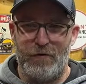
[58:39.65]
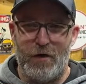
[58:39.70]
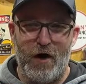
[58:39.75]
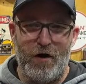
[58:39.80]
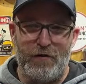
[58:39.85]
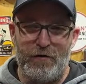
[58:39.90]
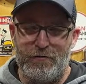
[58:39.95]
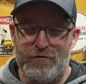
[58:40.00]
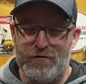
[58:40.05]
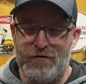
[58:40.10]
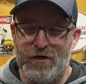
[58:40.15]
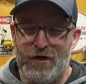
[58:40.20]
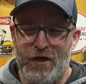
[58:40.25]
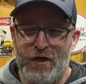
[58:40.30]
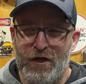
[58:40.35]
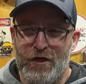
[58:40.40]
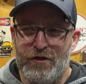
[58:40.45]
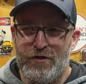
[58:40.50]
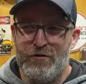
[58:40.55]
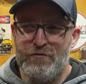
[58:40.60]
Although
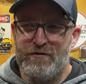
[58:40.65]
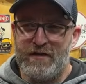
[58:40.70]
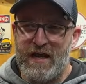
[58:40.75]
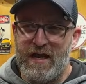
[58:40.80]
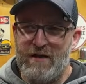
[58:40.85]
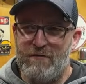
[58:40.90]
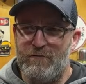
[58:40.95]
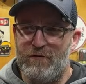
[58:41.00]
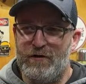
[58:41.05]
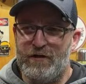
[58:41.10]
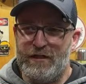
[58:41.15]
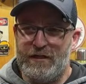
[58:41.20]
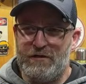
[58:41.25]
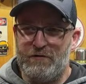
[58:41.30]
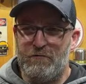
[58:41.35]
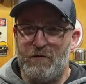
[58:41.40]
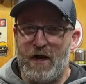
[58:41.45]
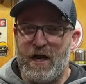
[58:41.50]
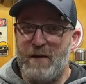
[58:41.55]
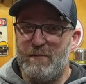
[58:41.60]
you can't really
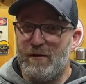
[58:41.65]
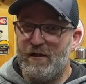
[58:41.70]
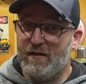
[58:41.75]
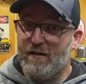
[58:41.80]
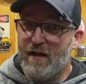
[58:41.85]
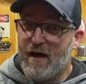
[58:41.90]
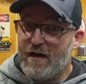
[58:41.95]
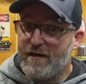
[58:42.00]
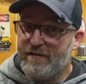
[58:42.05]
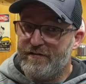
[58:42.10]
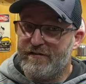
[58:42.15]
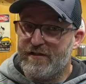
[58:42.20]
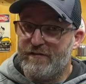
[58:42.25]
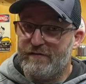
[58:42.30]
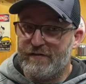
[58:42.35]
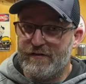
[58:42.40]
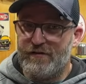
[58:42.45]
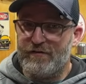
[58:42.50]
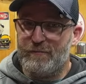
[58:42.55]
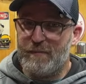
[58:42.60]
cram a lot of stuff
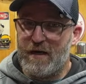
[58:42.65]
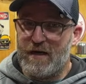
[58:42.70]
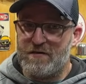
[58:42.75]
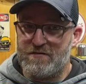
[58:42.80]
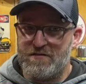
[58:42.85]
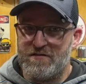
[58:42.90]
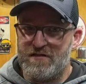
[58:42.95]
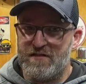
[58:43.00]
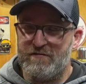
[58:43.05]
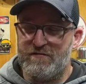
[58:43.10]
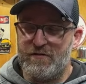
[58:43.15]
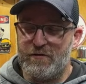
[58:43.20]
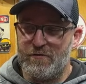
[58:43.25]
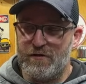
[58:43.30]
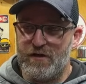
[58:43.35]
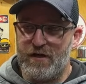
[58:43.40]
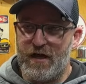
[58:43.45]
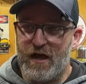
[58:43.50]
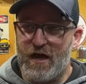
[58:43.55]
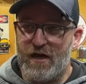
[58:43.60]
in those pouches, even though
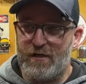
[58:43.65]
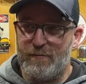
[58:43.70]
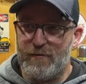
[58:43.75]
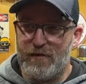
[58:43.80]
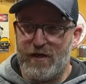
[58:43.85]
you got them.